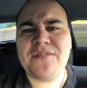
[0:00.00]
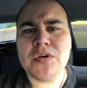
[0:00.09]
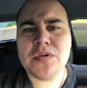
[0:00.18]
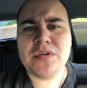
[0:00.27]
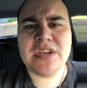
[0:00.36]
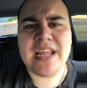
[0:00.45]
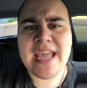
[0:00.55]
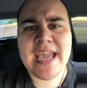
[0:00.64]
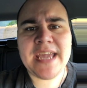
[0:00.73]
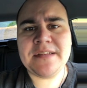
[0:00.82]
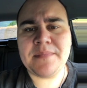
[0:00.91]
food and i
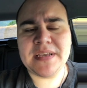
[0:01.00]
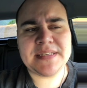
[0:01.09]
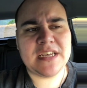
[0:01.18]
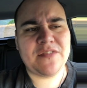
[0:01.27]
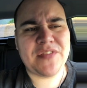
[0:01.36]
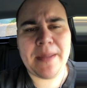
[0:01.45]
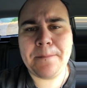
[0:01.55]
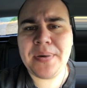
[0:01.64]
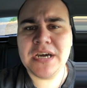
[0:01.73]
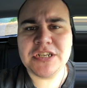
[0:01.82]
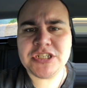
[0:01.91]
hated myself and i
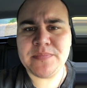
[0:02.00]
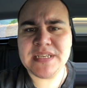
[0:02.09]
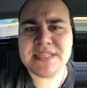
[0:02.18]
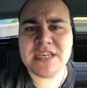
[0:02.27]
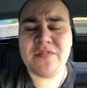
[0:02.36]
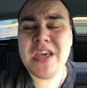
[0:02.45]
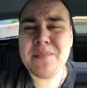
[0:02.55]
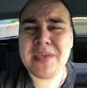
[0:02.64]
punished myself